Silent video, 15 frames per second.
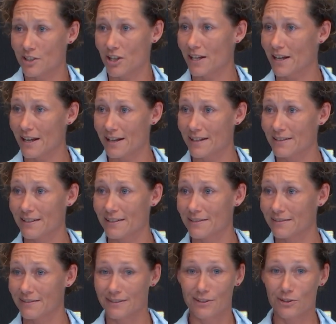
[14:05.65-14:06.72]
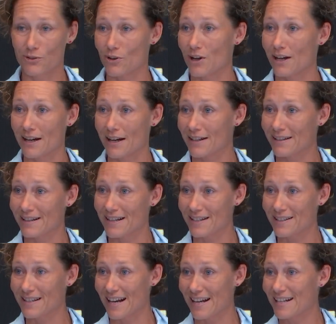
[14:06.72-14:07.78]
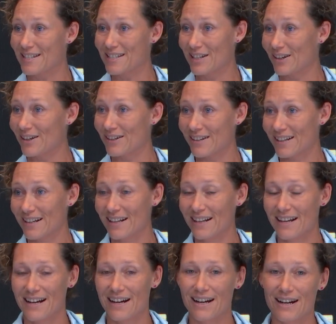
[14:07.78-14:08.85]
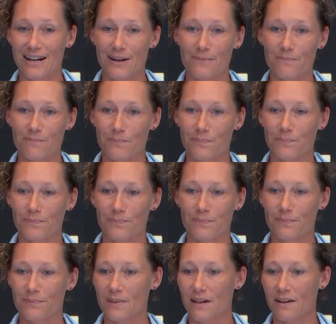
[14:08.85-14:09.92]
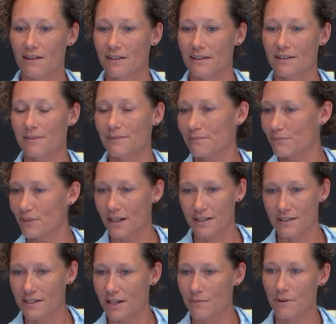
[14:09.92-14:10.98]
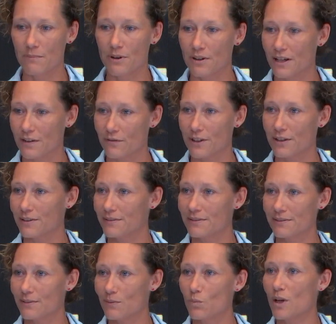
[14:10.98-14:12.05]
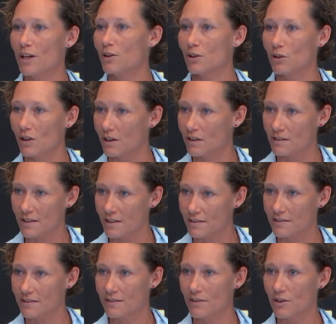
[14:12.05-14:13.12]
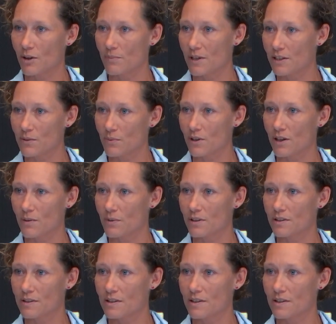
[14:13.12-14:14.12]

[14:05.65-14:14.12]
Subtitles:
Shake hands and try harder the next day. So I think, like I said in my post, every win or loss has got me to where I was.